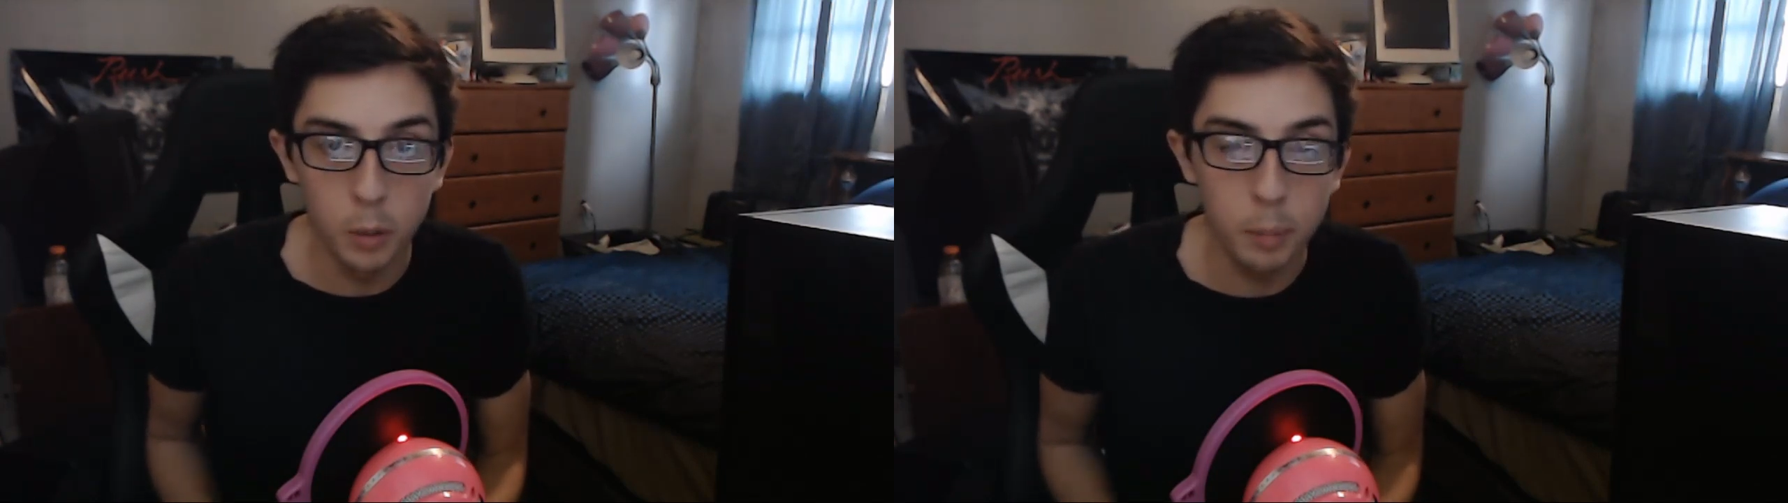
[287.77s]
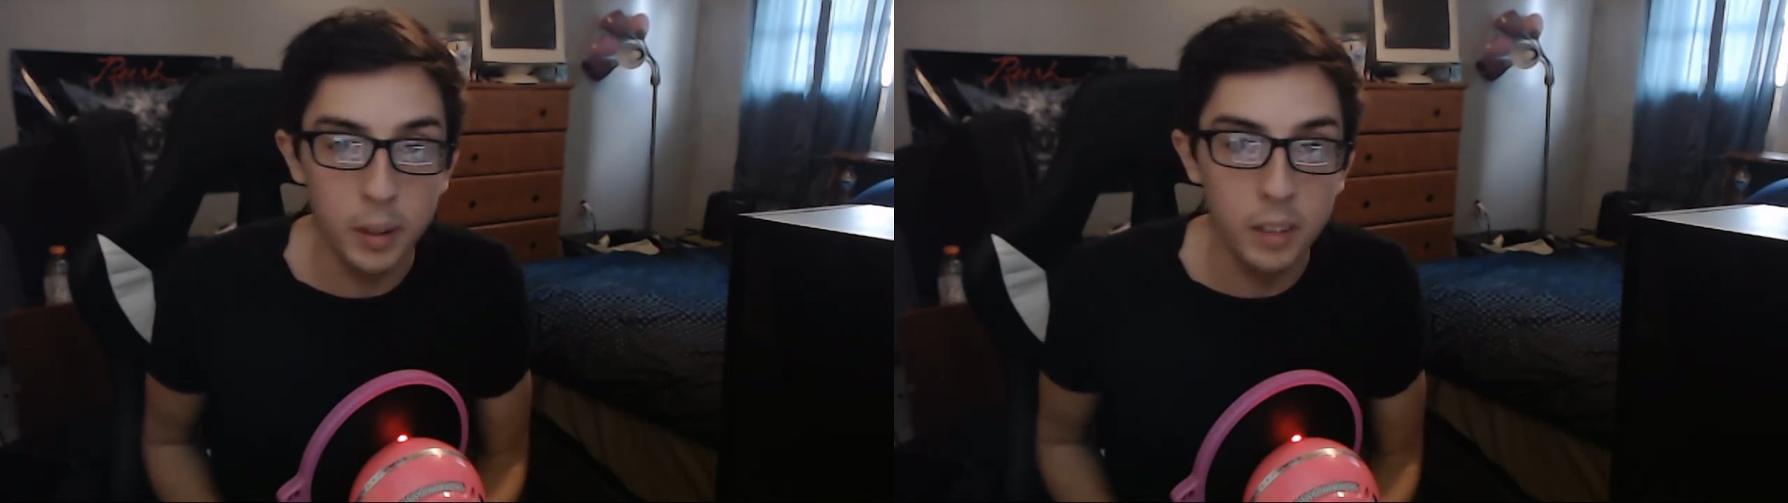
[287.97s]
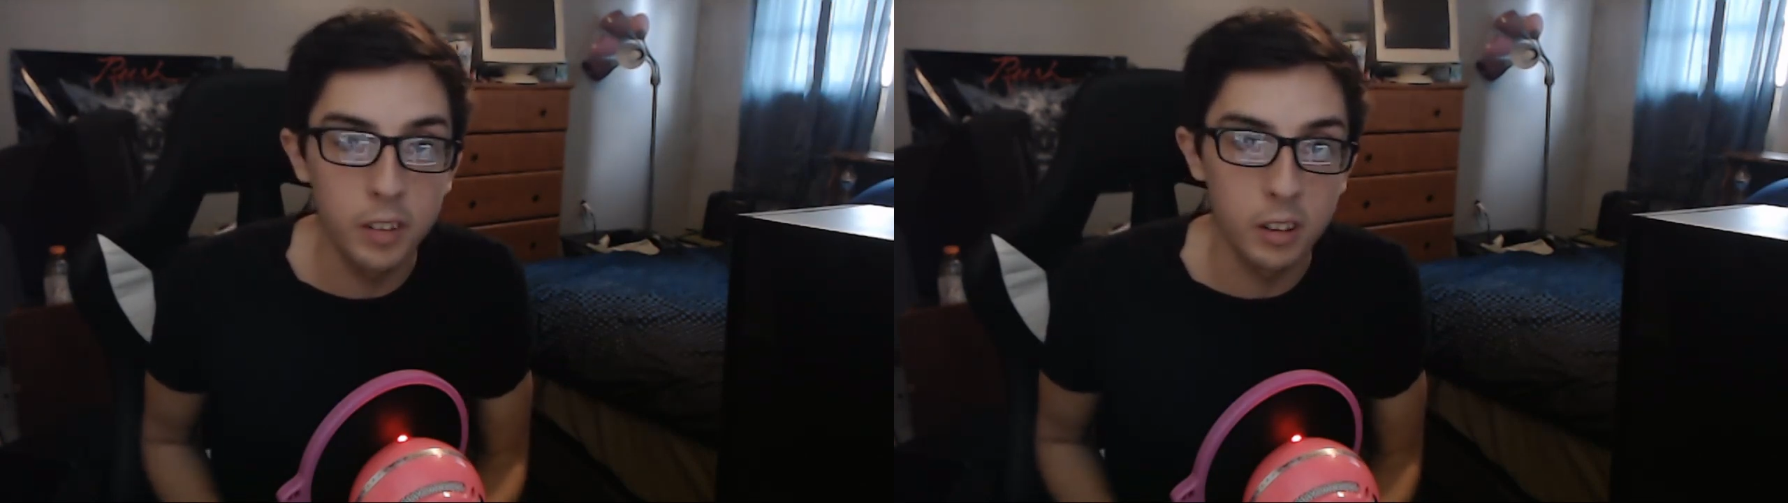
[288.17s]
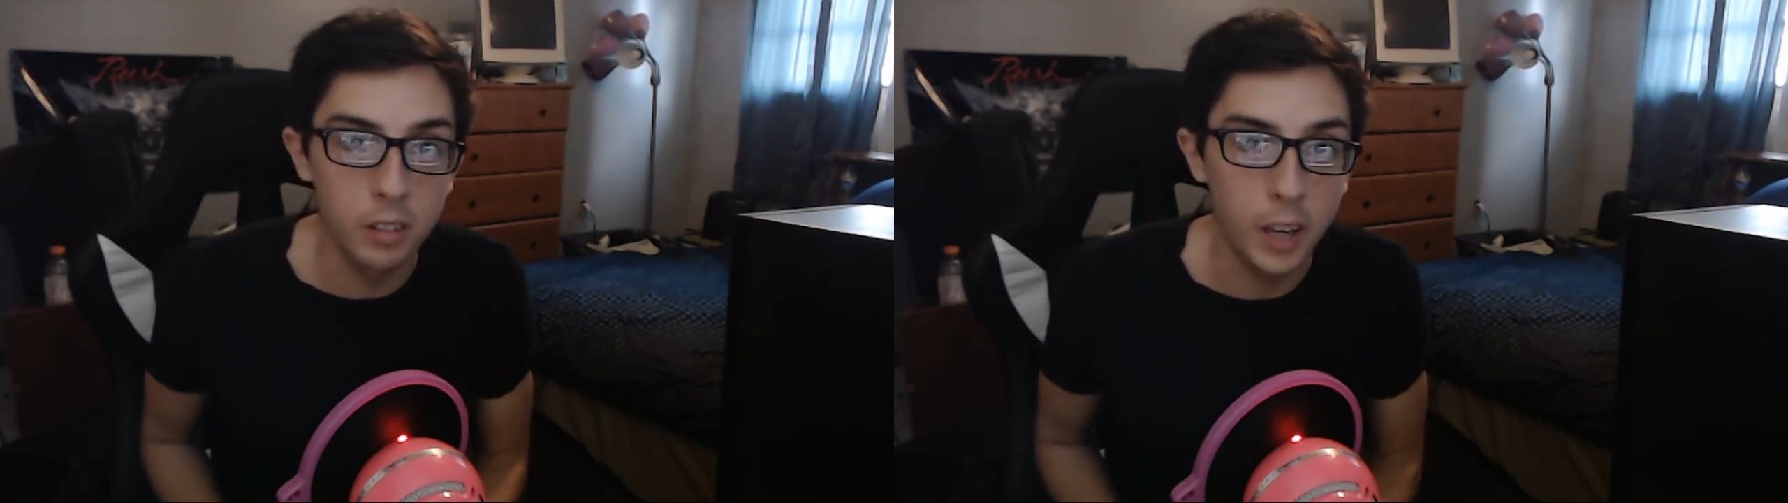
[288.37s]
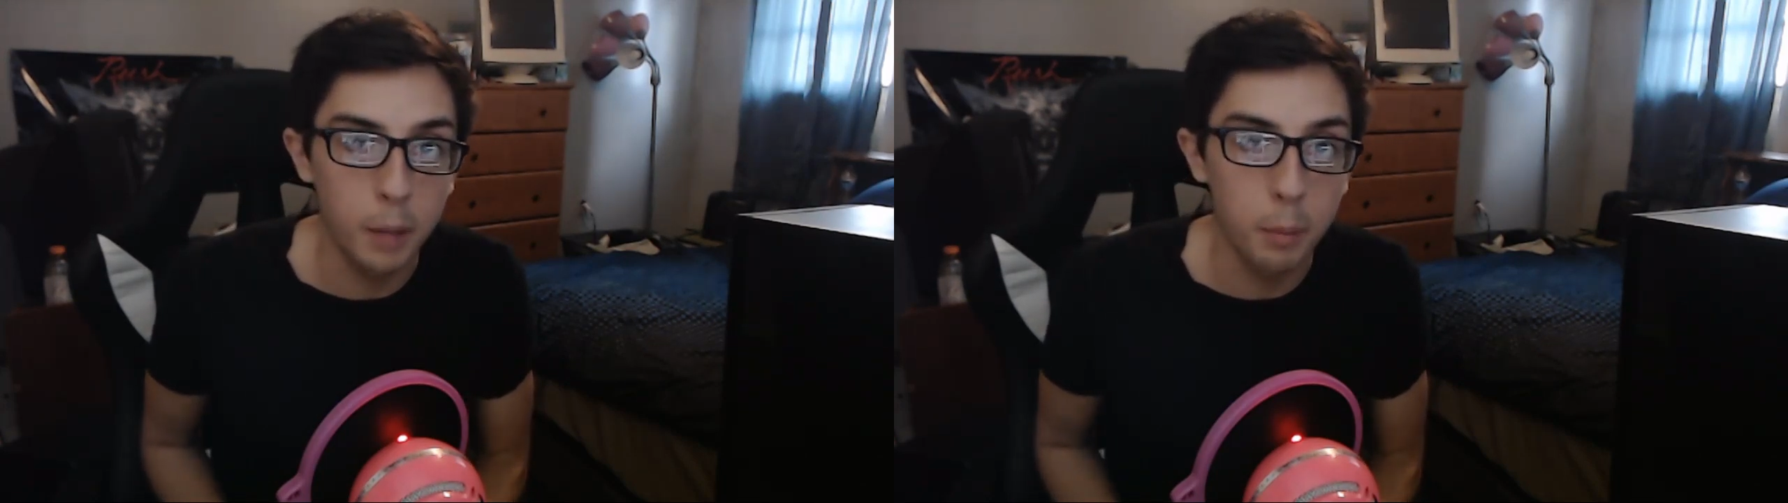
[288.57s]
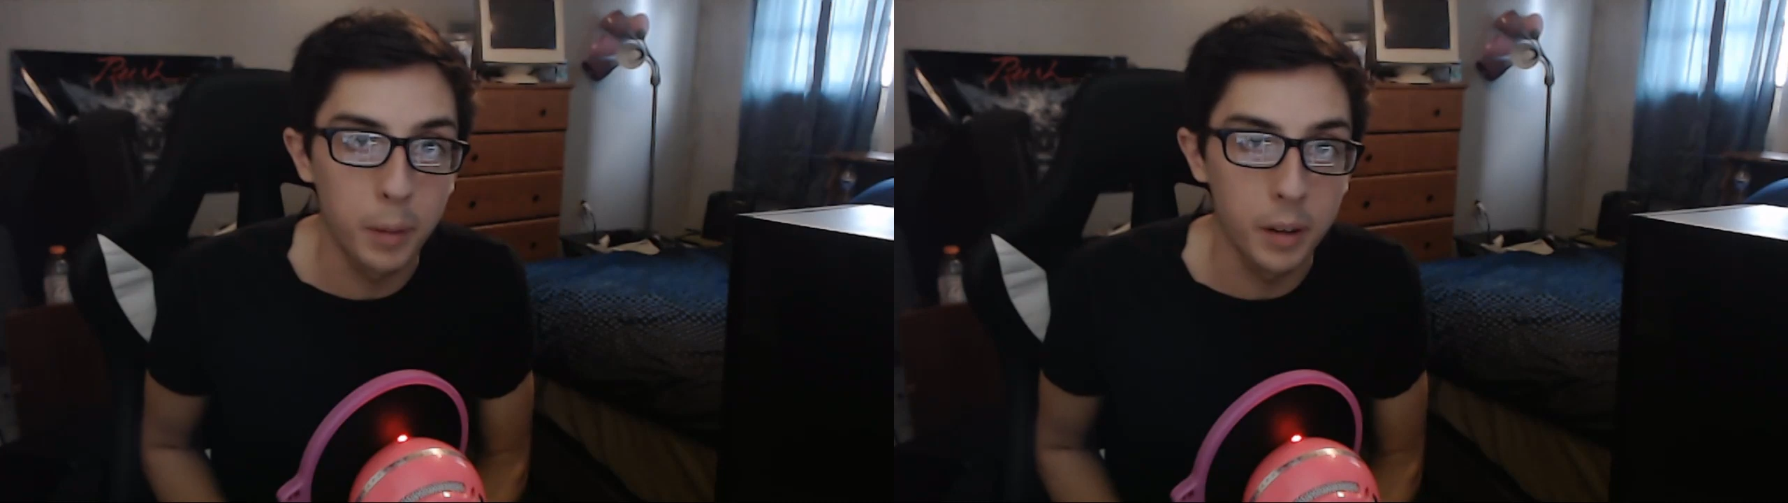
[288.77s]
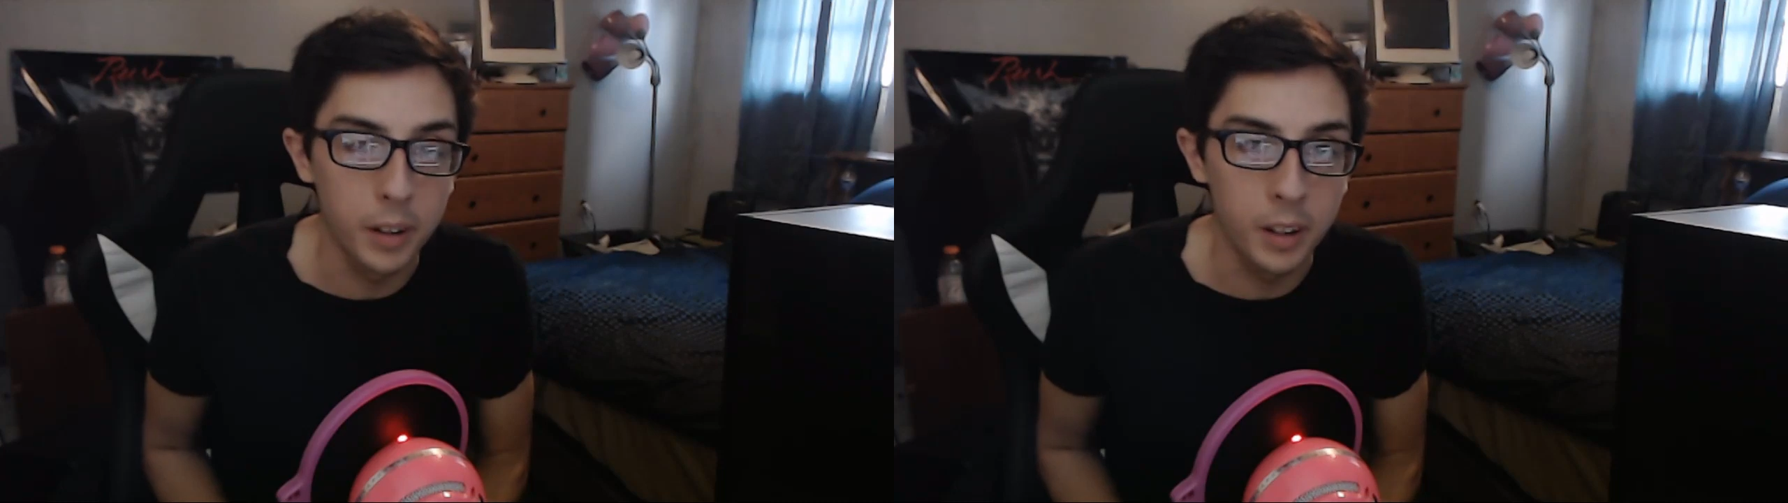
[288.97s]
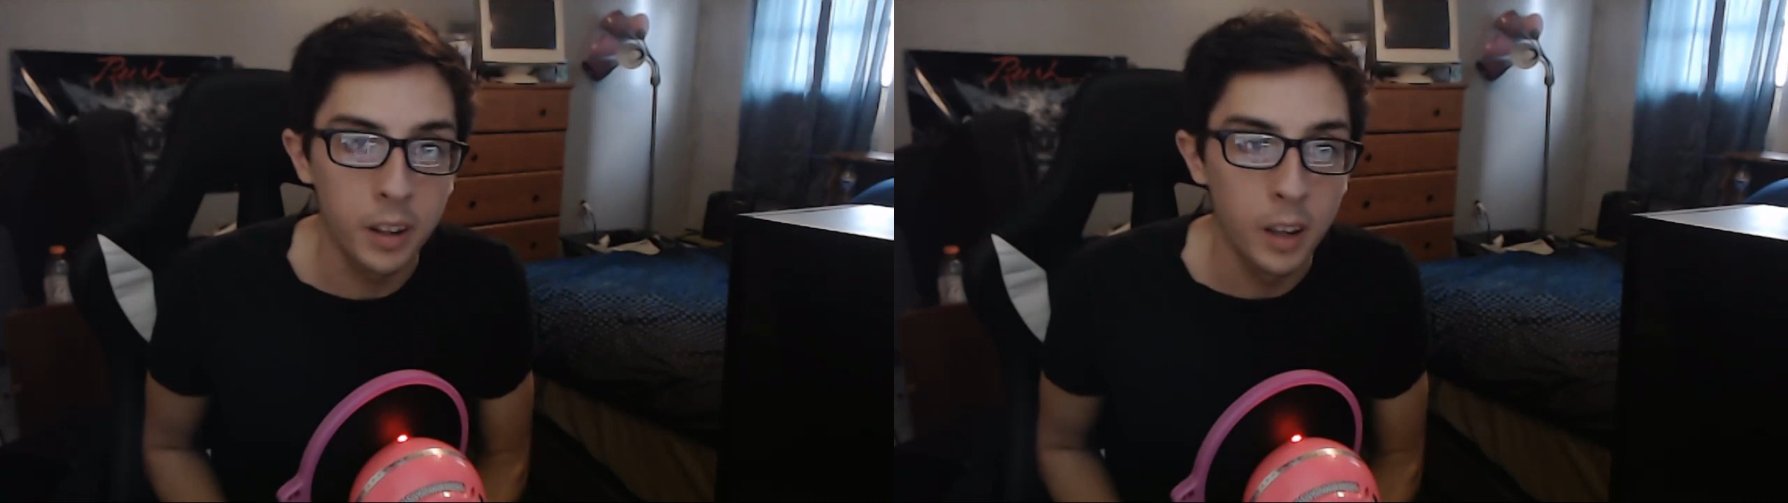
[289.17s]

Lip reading: my peak physical capability,